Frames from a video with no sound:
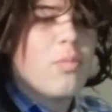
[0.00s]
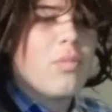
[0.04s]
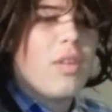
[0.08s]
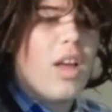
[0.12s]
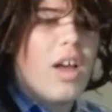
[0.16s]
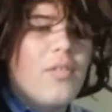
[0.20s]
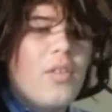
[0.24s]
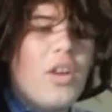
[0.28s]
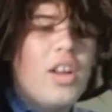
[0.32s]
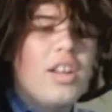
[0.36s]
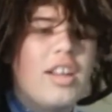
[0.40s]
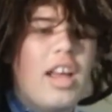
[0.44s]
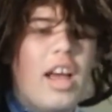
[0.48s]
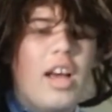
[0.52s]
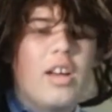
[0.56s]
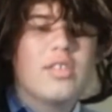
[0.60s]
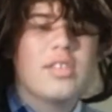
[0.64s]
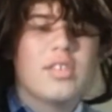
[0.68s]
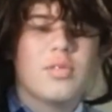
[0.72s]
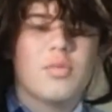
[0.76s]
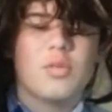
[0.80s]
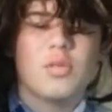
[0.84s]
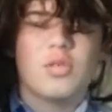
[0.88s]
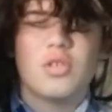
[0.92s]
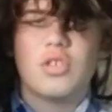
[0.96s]
I've had
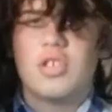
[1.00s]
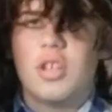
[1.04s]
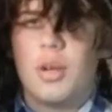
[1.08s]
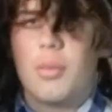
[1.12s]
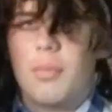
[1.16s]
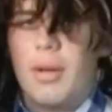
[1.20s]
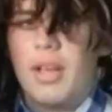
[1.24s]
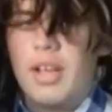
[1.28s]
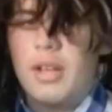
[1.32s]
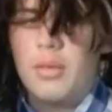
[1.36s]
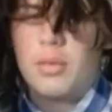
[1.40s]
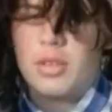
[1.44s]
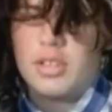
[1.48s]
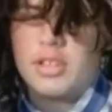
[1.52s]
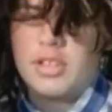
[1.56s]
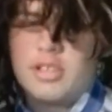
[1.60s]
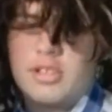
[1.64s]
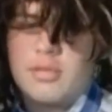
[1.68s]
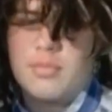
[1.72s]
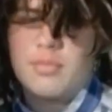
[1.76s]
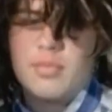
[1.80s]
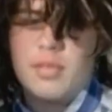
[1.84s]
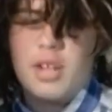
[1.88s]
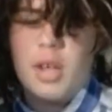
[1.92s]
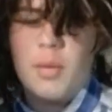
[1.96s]
Aotearoa champagne once.
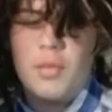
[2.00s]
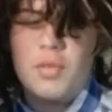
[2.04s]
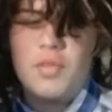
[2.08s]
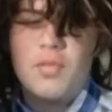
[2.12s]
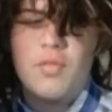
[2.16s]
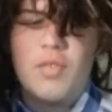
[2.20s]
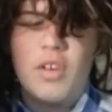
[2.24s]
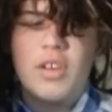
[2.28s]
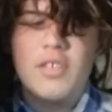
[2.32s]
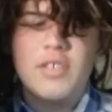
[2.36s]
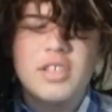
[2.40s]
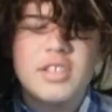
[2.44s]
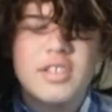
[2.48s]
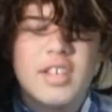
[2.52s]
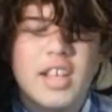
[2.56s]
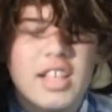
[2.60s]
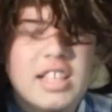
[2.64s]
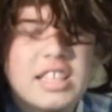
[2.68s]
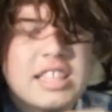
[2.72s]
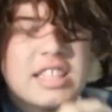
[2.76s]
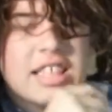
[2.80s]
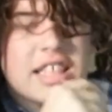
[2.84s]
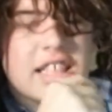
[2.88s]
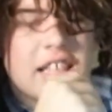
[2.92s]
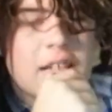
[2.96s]
It was very
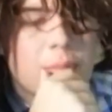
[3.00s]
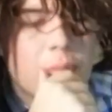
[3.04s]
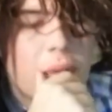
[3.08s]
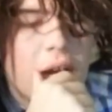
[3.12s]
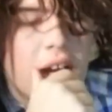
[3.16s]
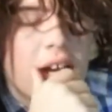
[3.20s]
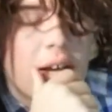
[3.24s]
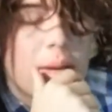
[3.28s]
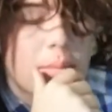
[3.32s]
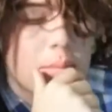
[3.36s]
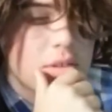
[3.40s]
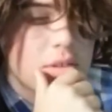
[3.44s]
tasty in my humble